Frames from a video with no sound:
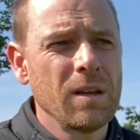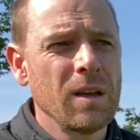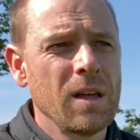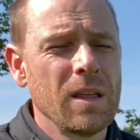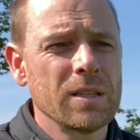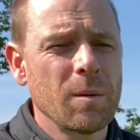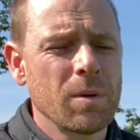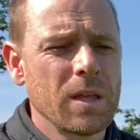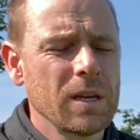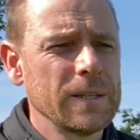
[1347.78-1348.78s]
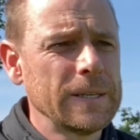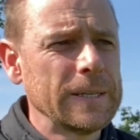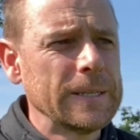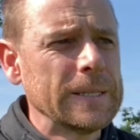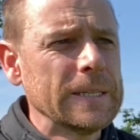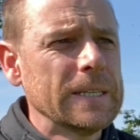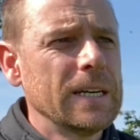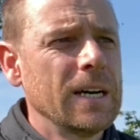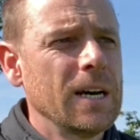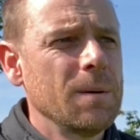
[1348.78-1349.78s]
that type of thing.
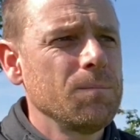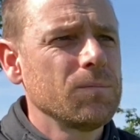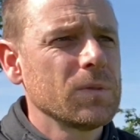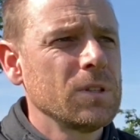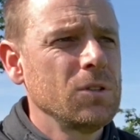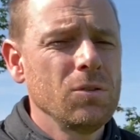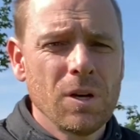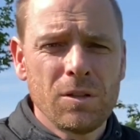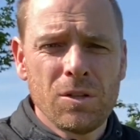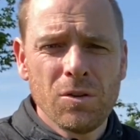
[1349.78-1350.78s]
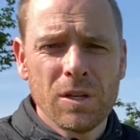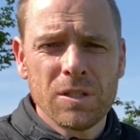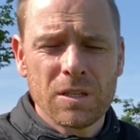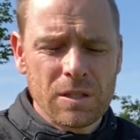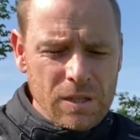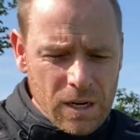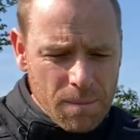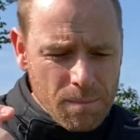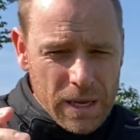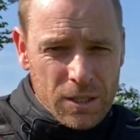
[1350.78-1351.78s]
To adjust the chain,
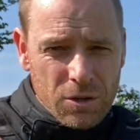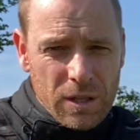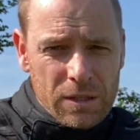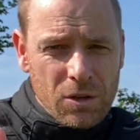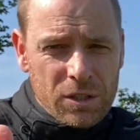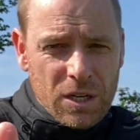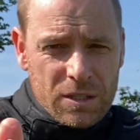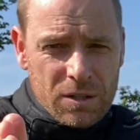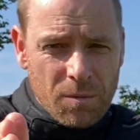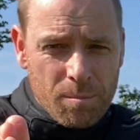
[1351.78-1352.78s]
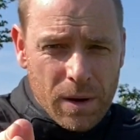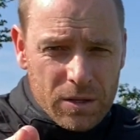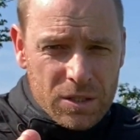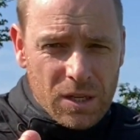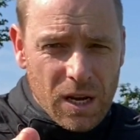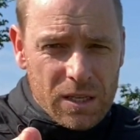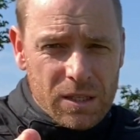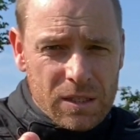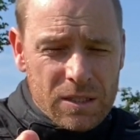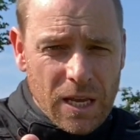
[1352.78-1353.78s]
and make sure that you adjust it on both sides
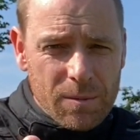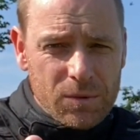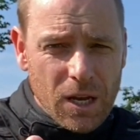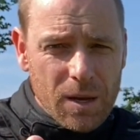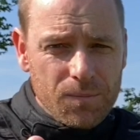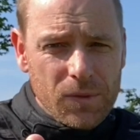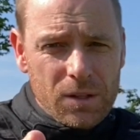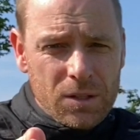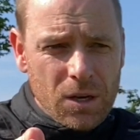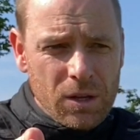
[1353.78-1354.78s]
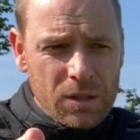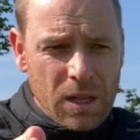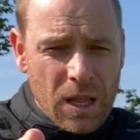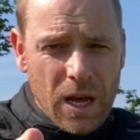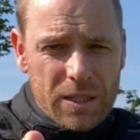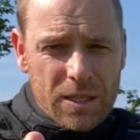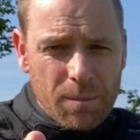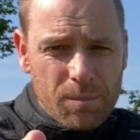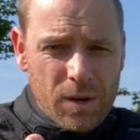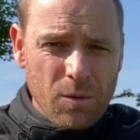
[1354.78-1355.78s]
at the same time so it lines up.
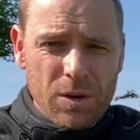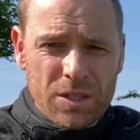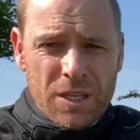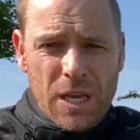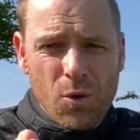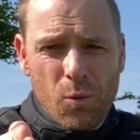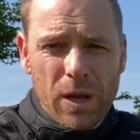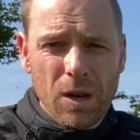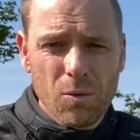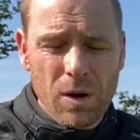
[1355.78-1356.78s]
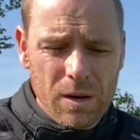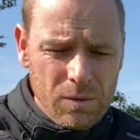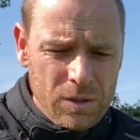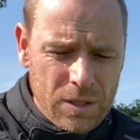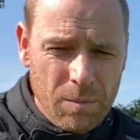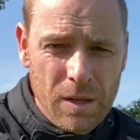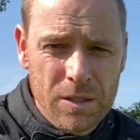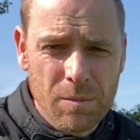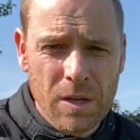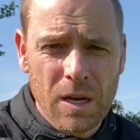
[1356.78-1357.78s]
You don't want to skew a wheel or whatever,
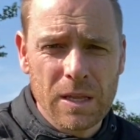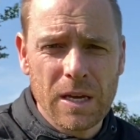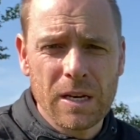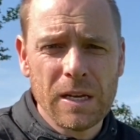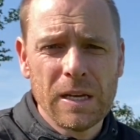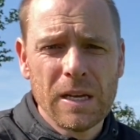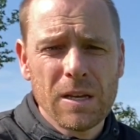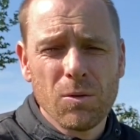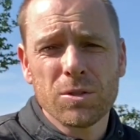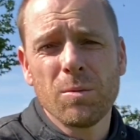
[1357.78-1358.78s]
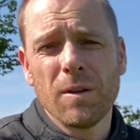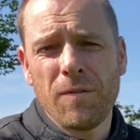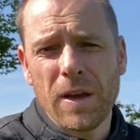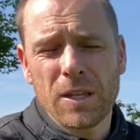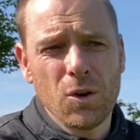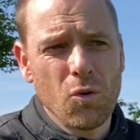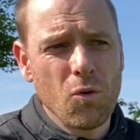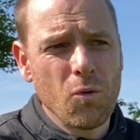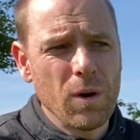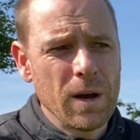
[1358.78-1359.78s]
something like that. Also will affect
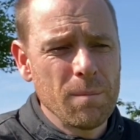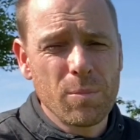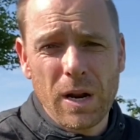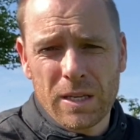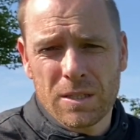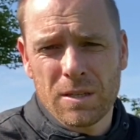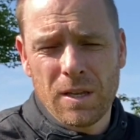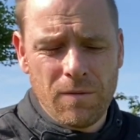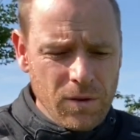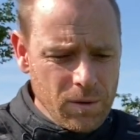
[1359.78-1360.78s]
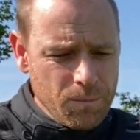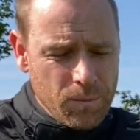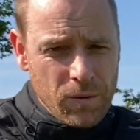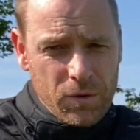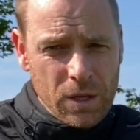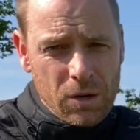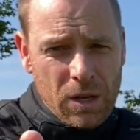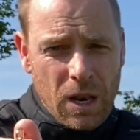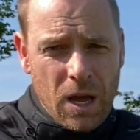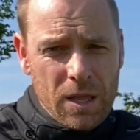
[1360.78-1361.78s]
your brakes if you don't
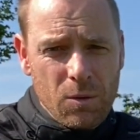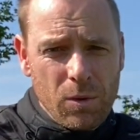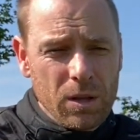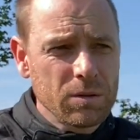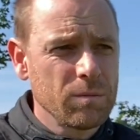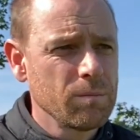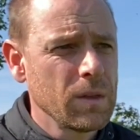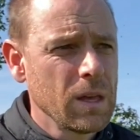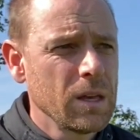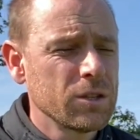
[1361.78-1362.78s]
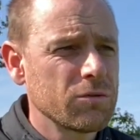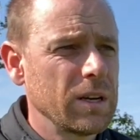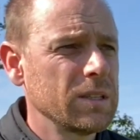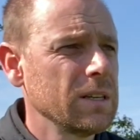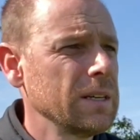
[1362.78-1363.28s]
align the wheel straight.